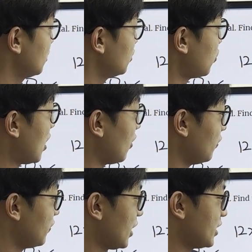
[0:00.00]

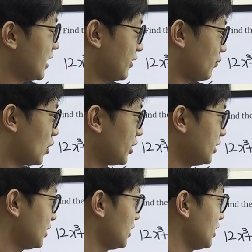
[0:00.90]
12 and -1
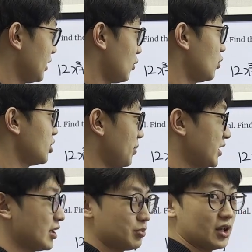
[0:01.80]
in order to make
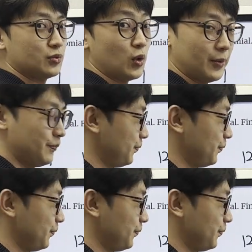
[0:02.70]
that plus 1.